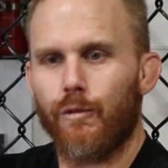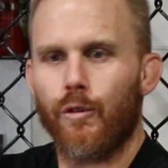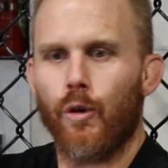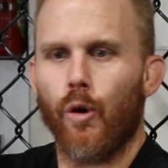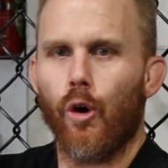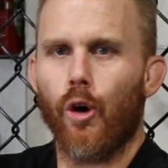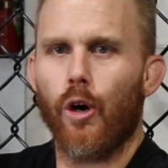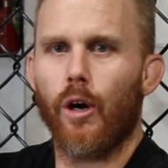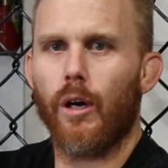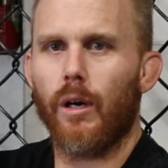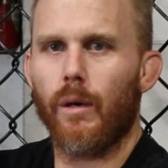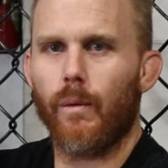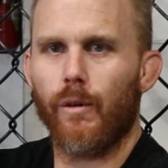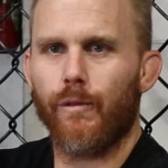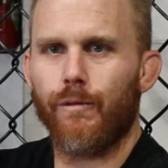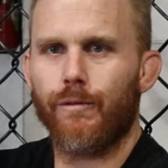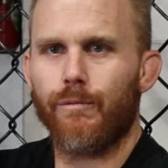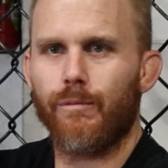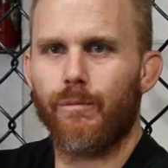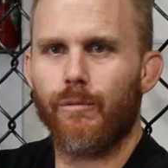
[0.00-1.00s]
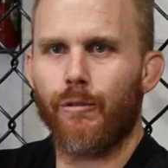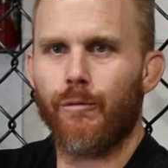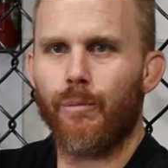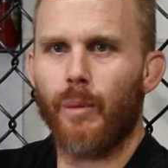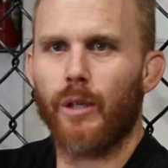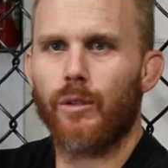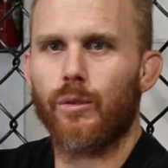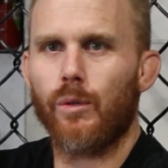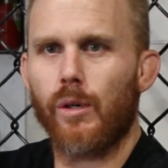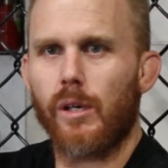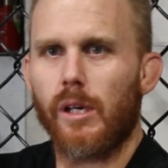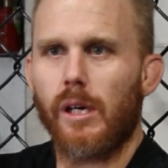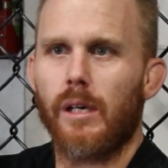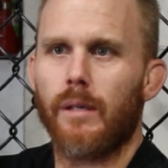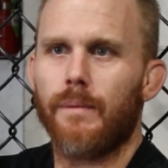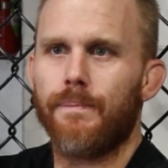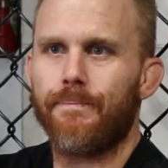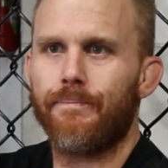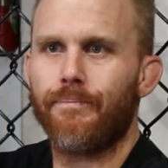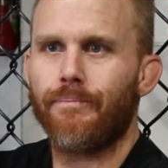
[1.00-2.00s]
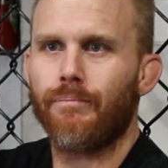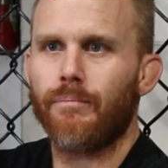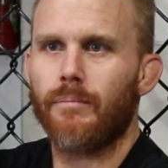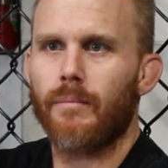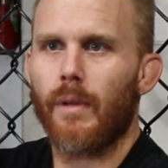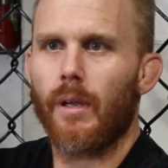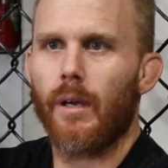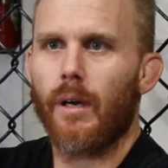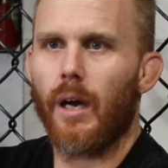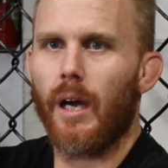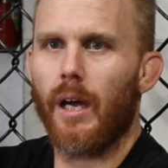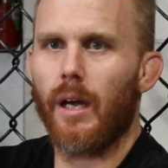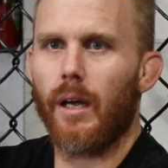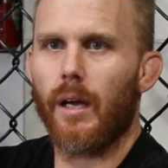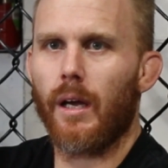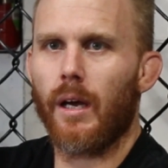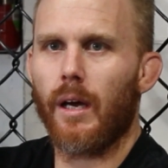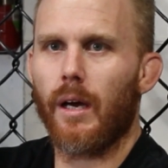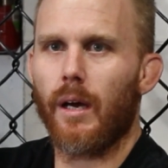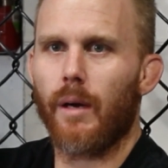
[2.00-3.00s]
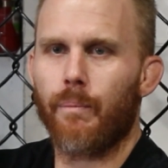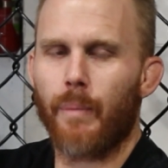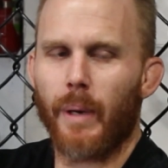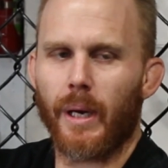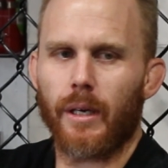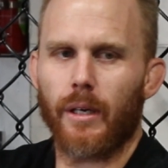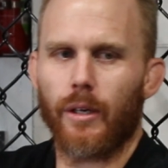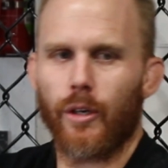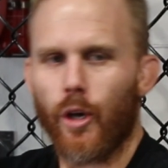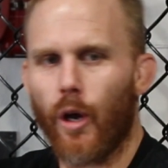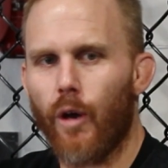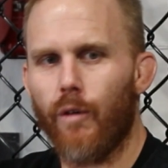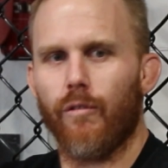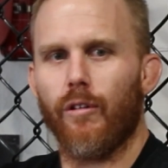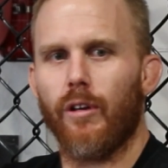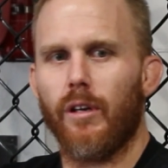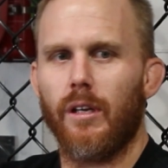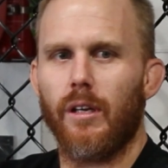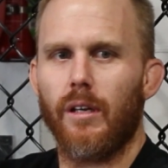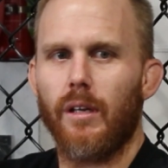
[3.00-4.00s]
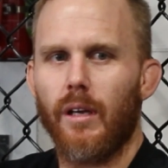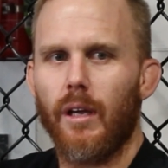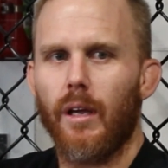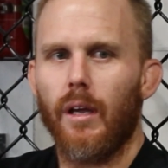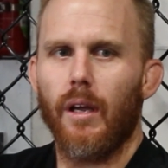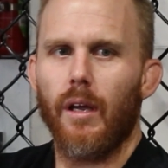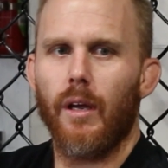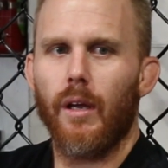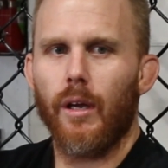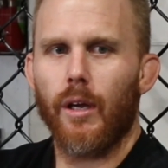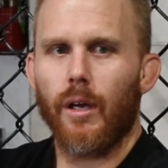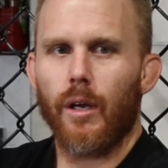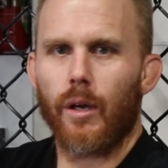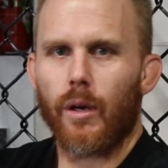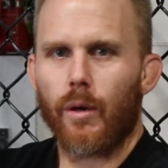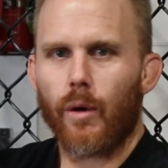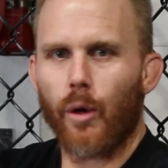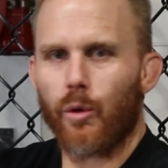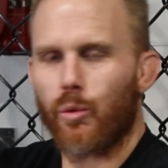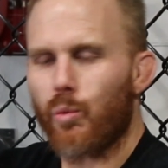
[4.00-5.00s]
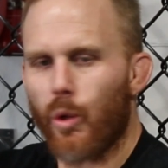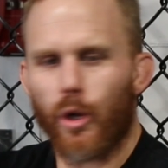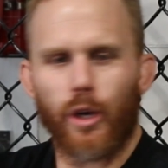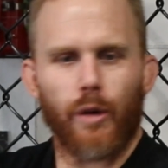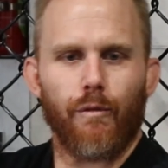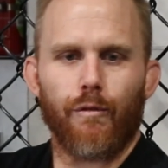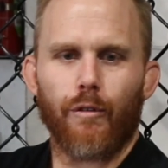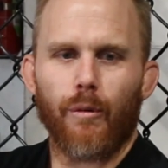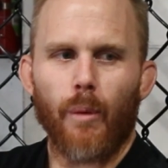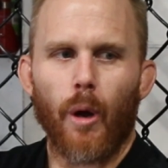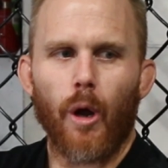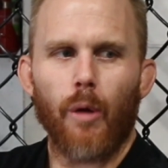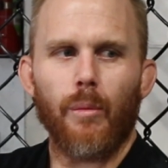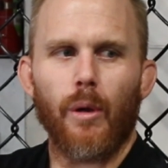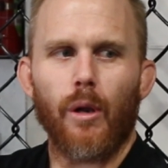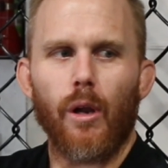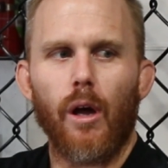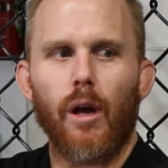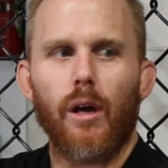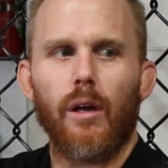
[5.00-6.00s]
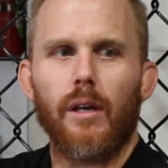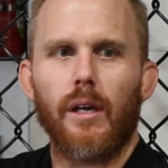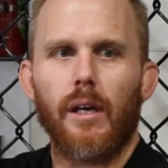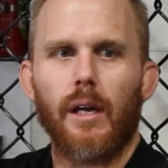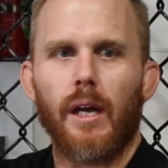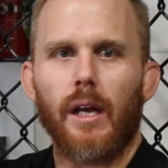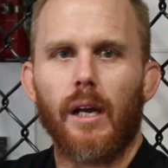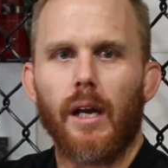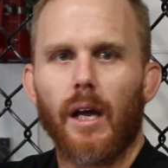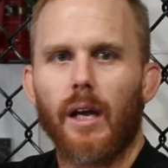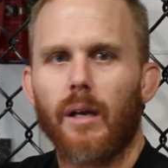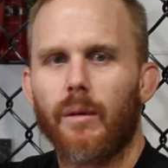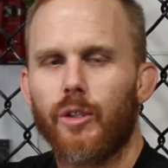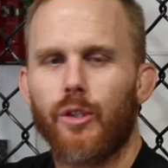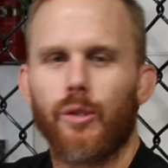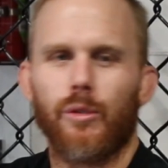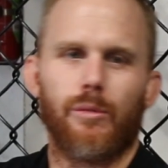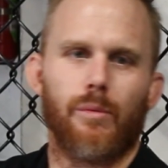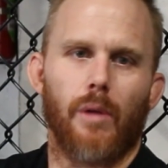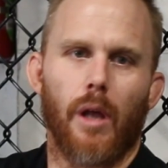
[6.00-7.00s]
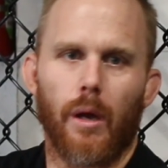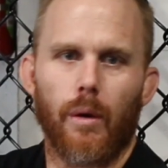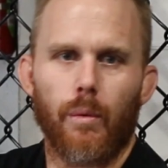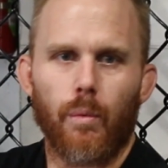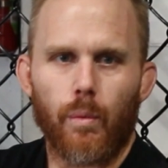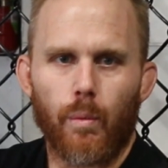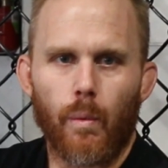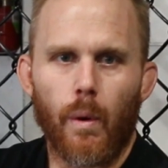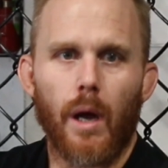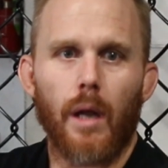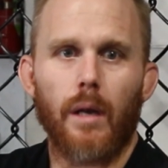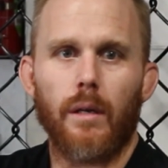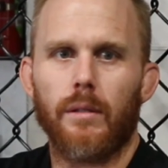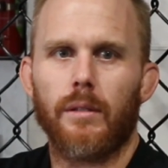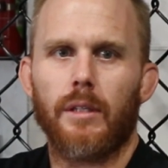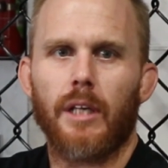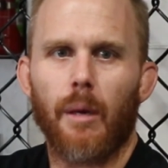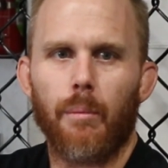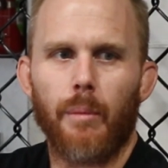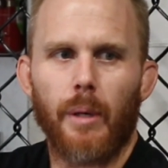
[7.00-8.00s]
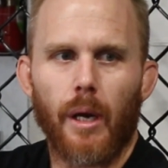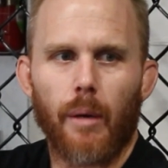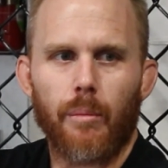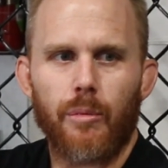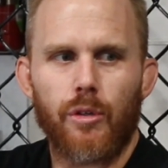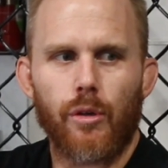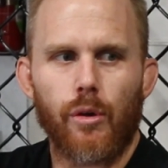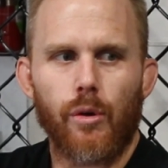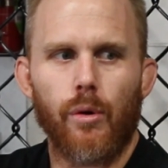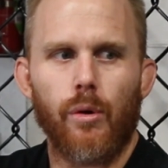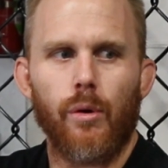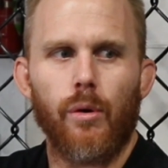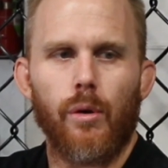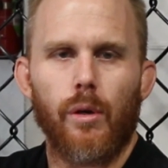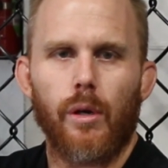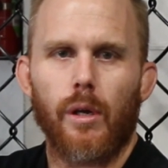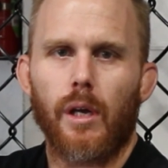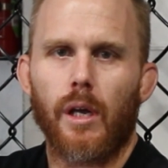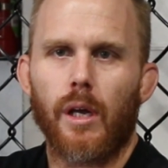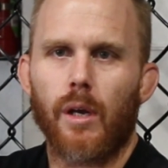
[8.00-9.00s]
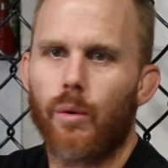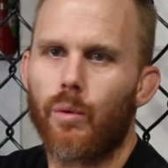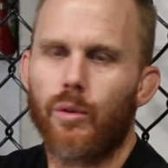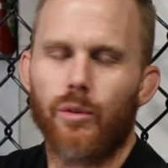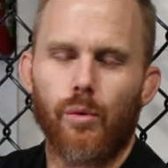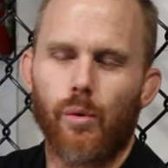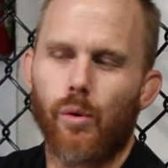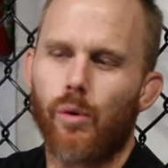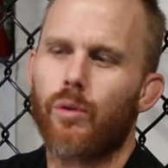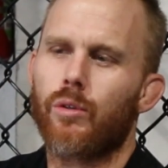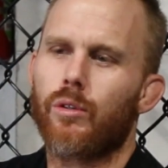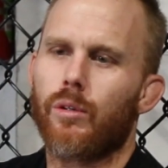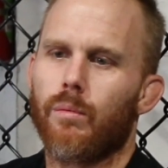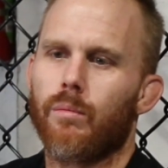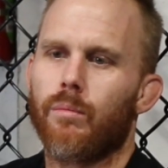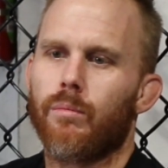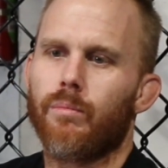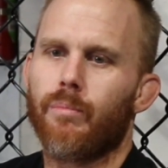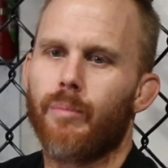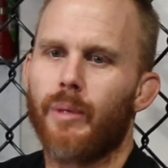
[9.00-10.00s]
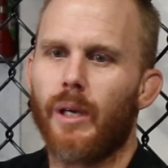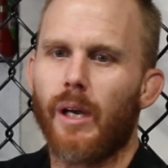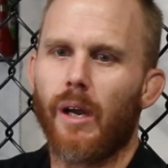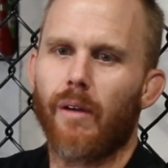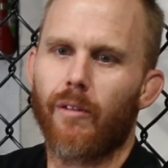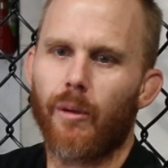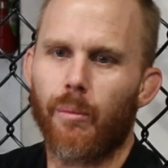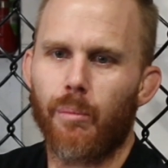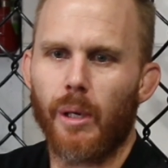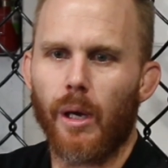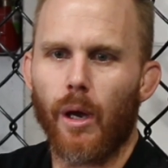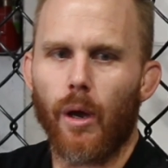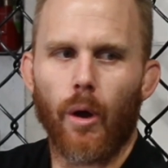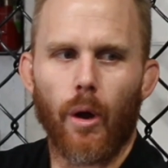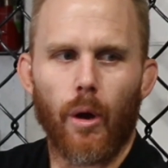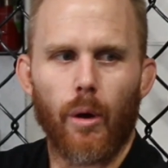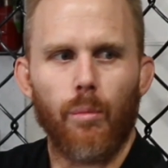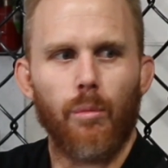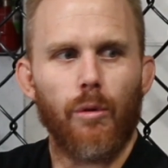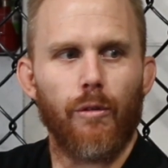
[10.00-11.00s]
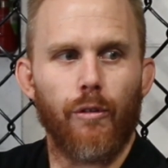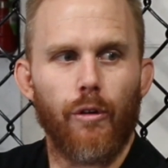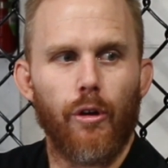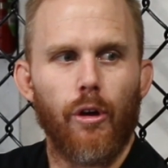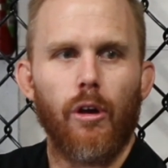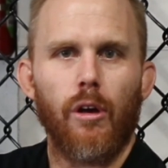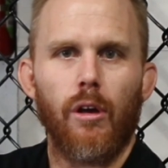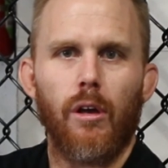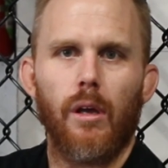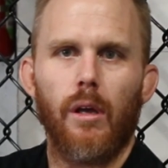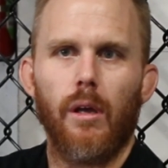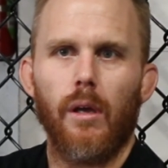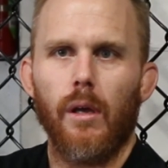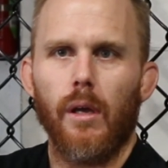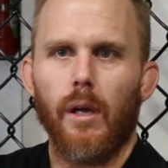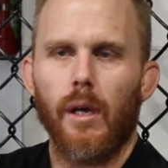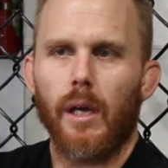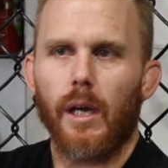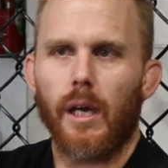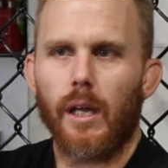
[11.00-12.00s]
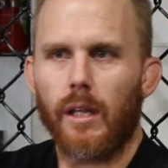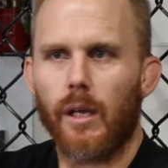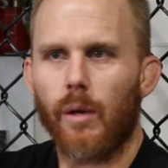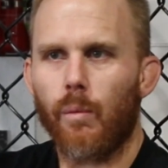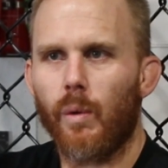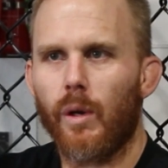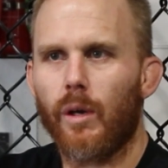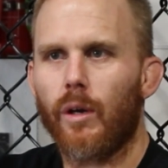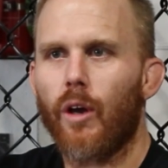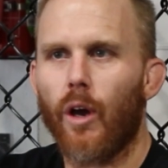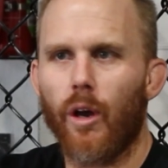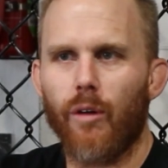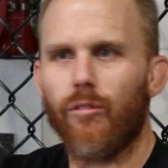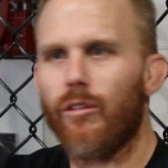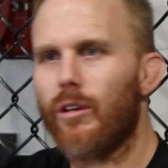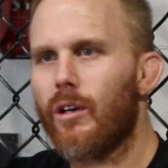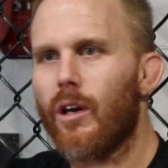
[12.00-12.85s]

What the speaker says: Cora, with my daughter, back in COVID, I was working from home a lot, and she was like 1, coming up 2, and it was awesome being able to be at home with her. And then when COVID